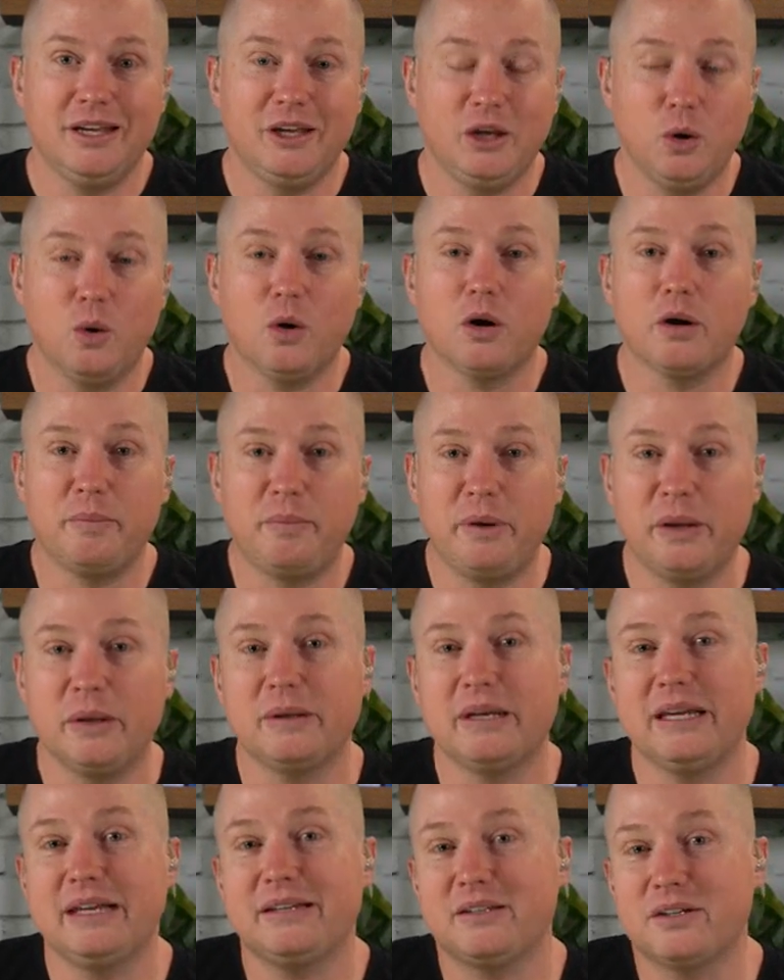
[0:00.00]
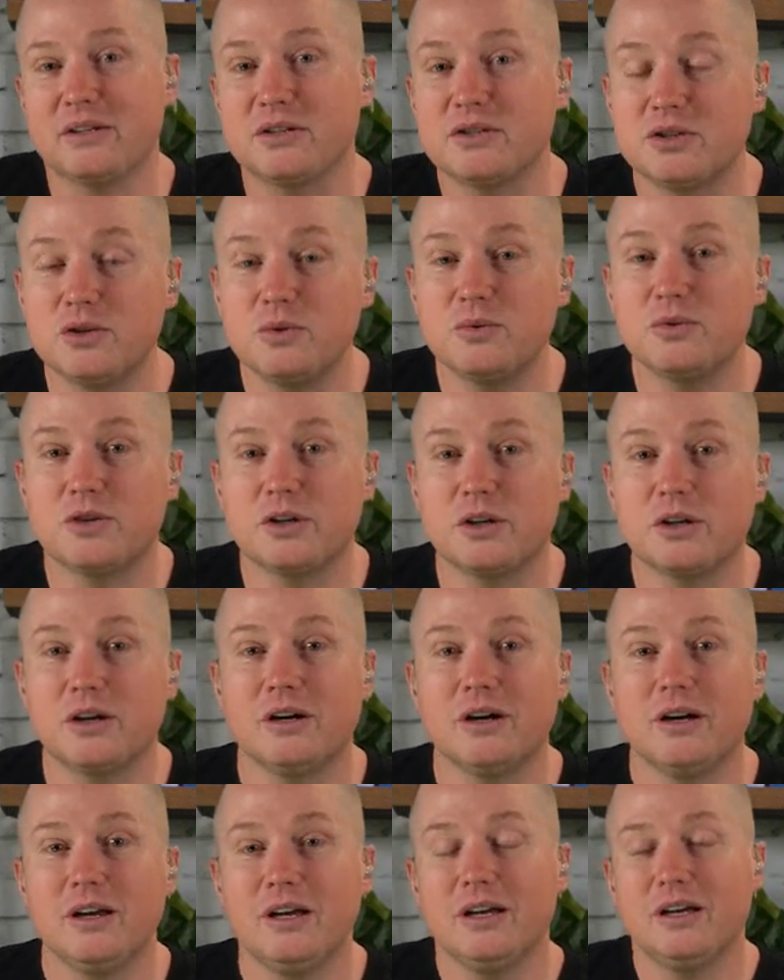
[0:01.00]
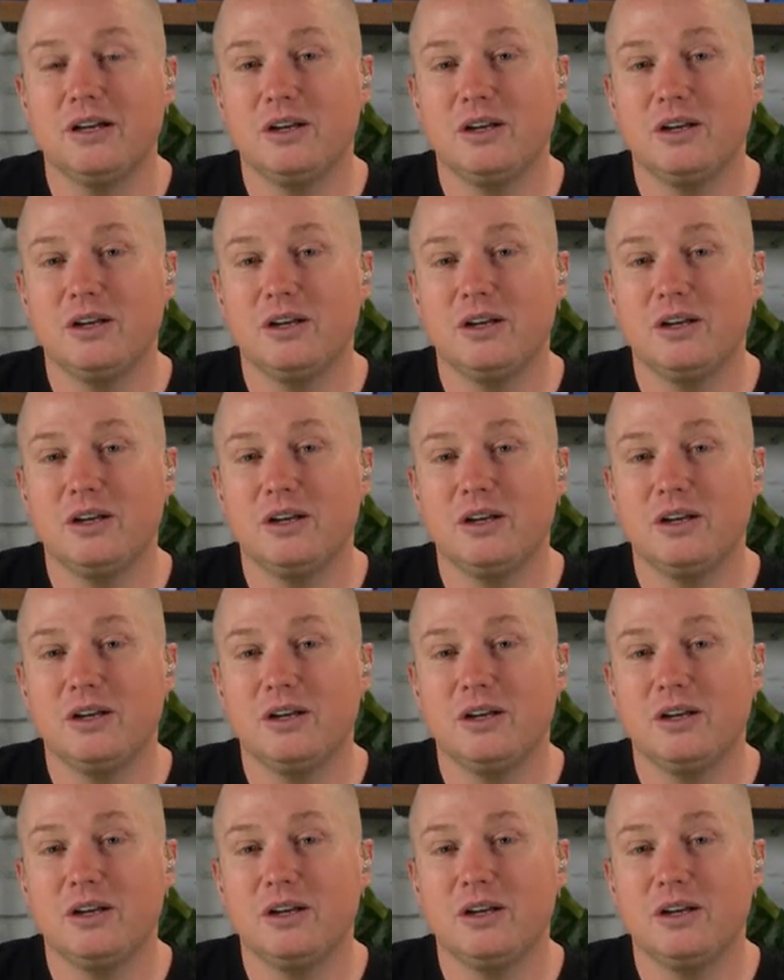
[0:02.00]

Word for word: Your ability to suture,